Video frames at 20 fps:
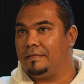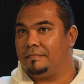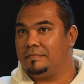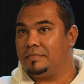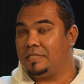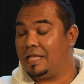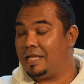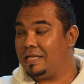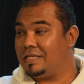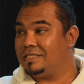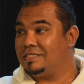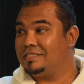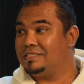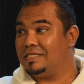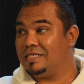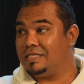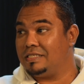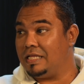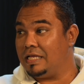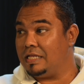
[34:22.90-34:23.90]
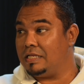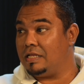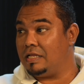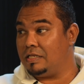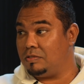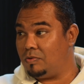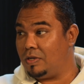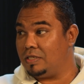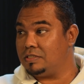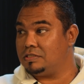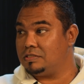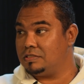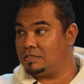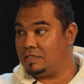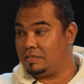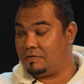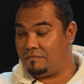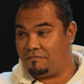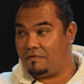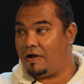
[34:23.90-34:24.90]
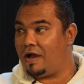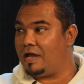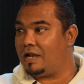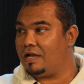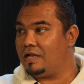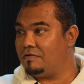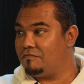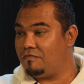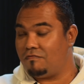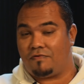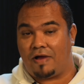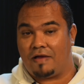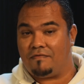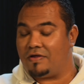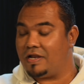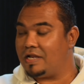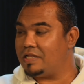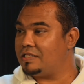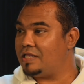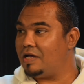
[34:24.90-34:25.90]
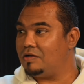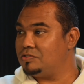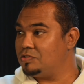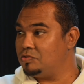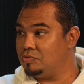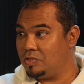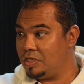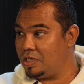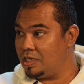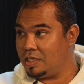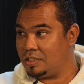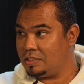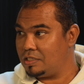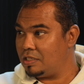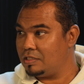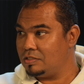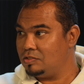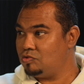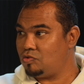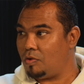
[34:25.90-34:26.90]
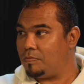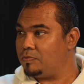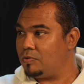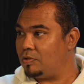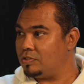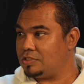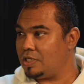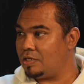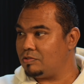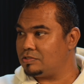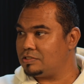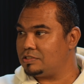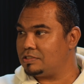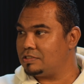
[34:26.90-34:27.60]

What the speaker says: 300, that was gevaarlijk. For 500,000 you can get a top-notch house.